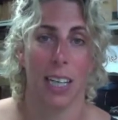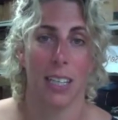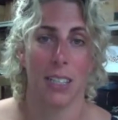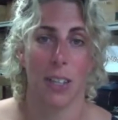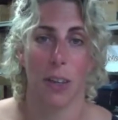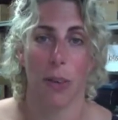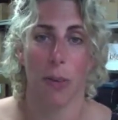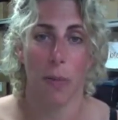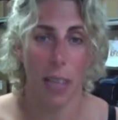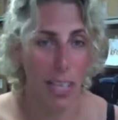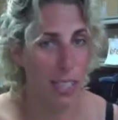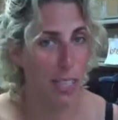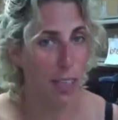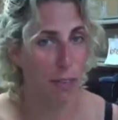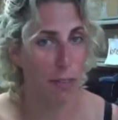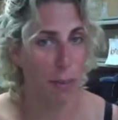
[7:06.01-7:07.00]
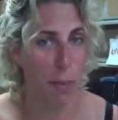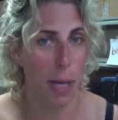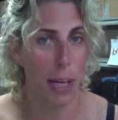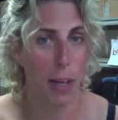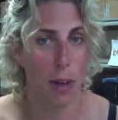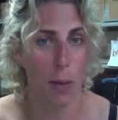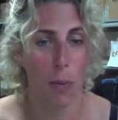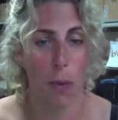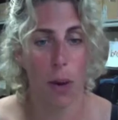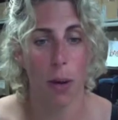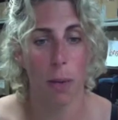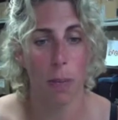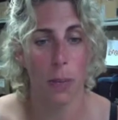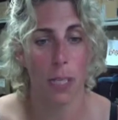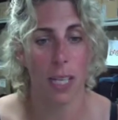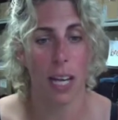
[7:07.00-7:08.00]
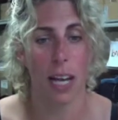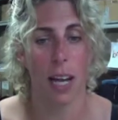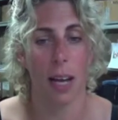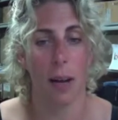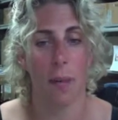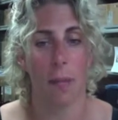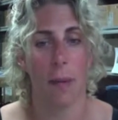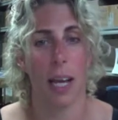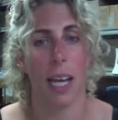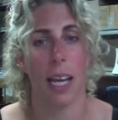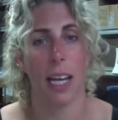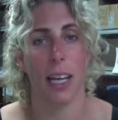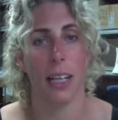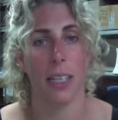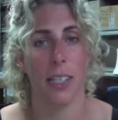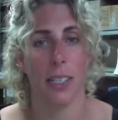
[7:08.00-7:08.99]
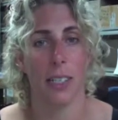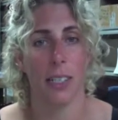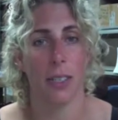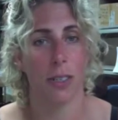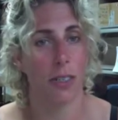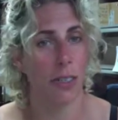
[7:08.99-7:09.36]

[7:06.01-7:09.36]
So that's it for me on wipes, and